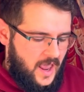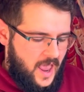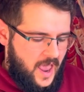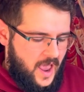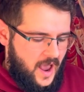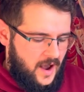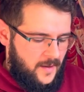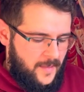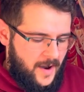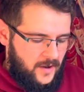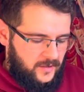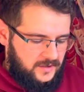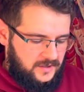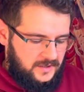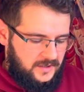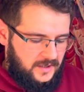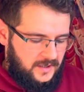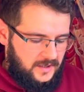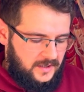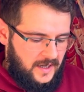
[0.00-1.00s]
about
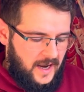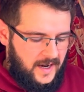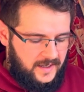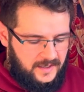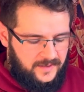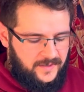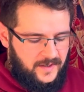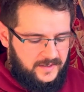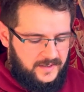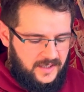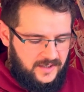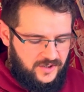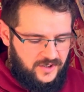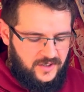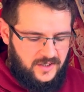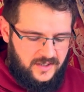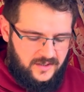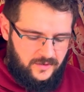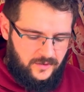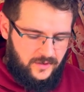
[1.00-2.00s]
the artifact that she
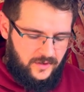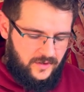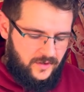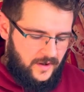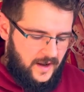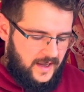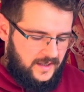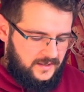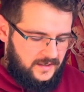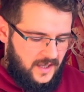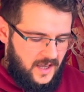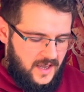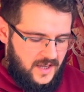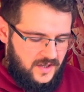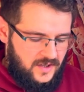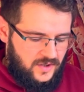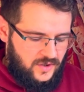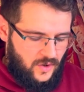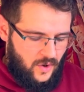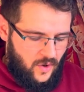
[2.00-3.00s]
needs to recreate.
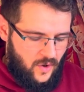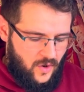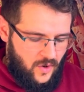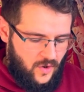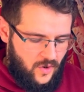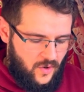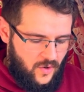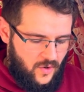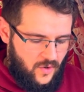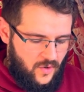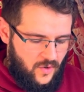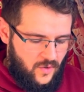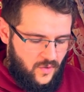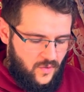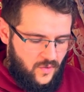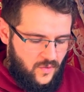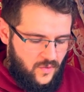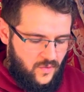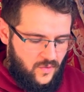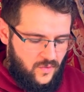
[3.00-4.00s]

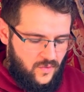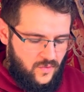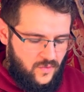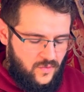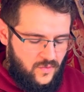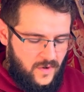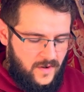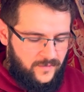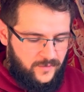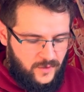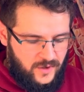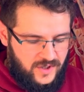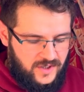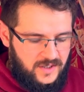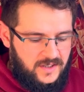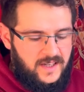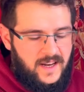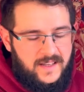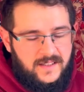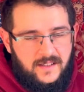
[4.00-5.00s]
So
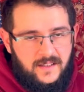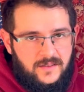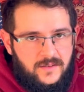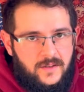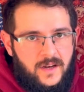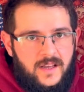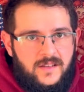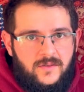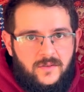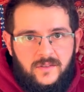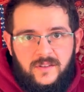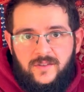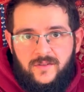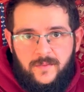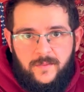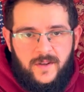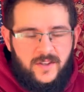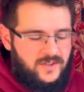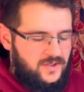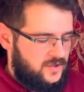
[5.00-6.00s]
unfortunately Isaacson has only 3
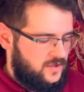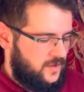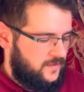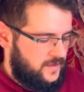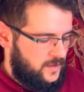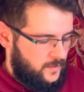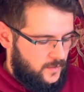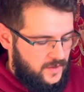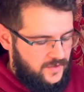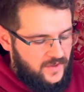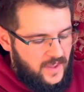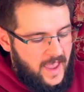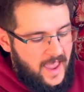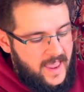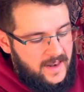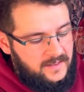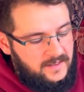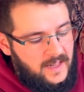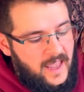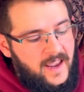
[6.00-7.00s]
pictures of the wand, and
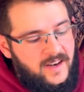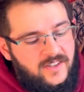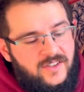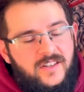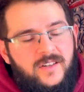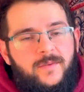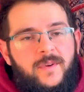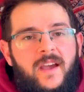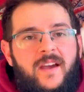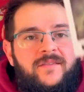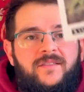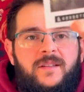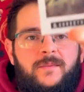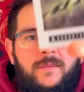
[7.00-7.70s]
actually we have them